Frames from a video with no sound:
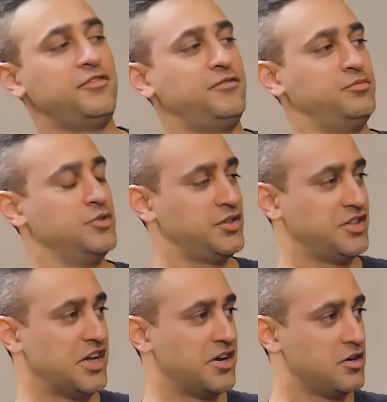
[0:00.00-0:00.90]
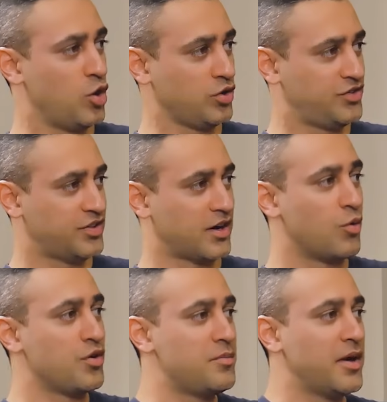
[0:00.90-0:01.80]
the theatre got
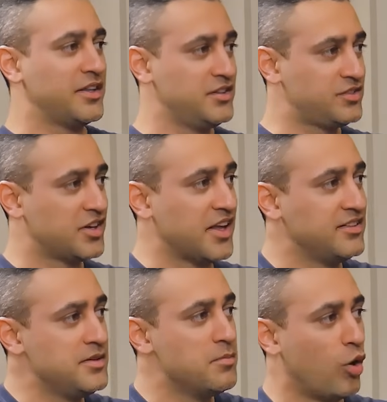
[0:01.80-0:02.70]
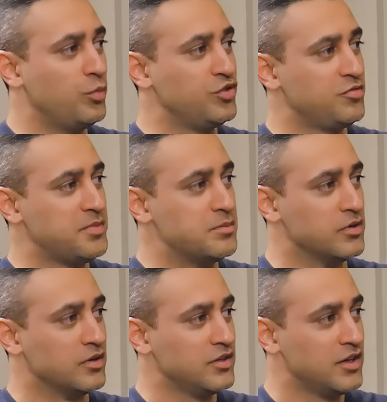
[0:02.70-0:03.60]
surrounded by these crazy mobs of
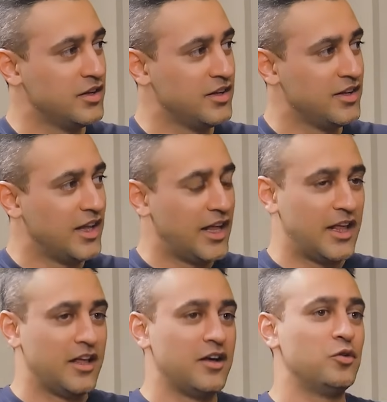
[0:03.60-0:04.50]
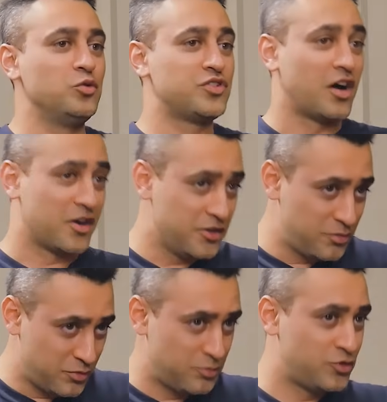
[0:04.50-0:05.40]
people who
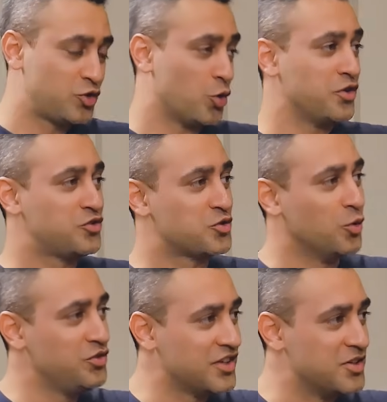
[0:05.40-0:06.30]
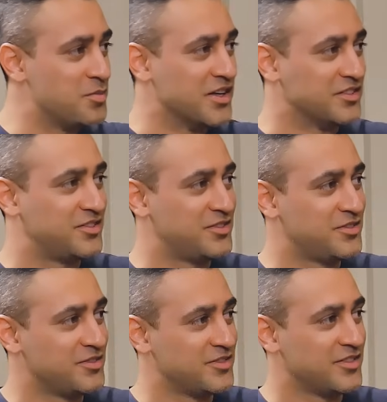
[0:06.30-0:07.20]
started throwing stones at the
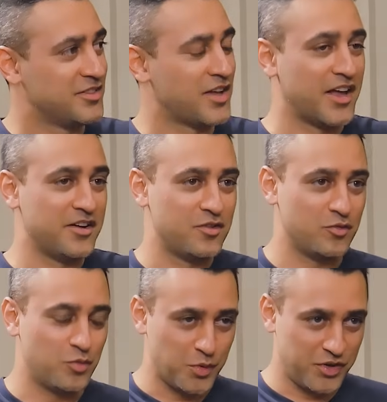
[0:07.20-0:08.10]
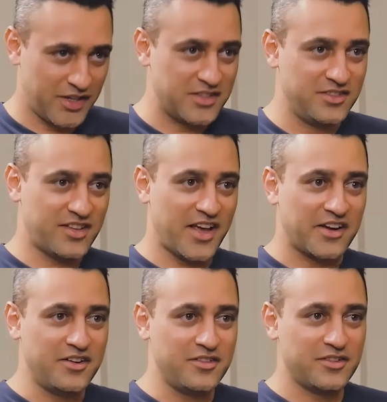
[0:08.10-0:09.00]
place. And we were
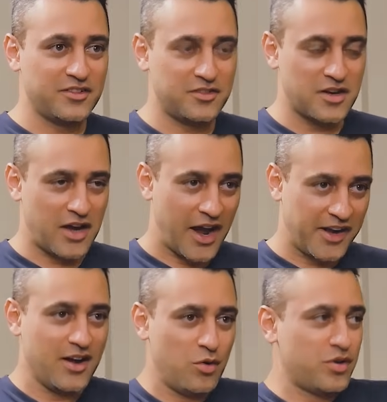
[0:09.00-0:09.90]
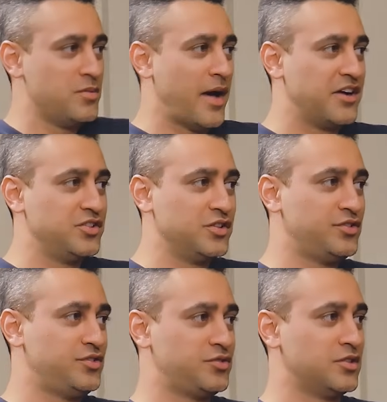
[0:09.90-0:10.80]
inside, hiding out in the
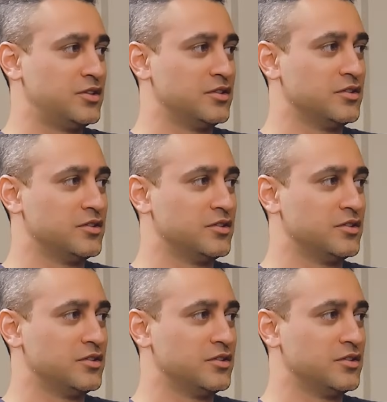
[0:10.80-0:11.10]
manager's,